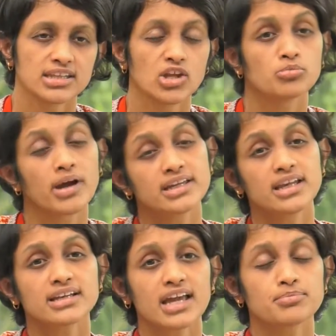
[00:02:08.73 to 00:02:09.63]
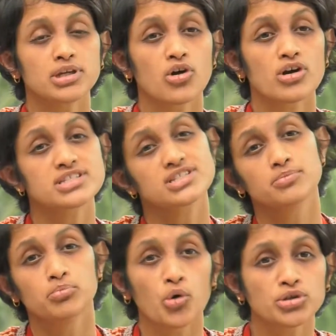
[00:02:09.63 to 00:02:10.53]
Now migraine can be caused
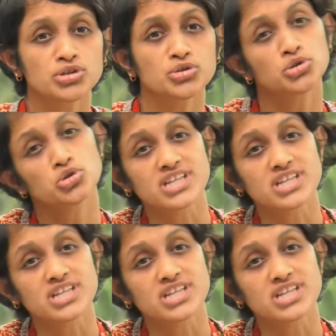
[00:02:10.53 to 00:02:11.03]
both due to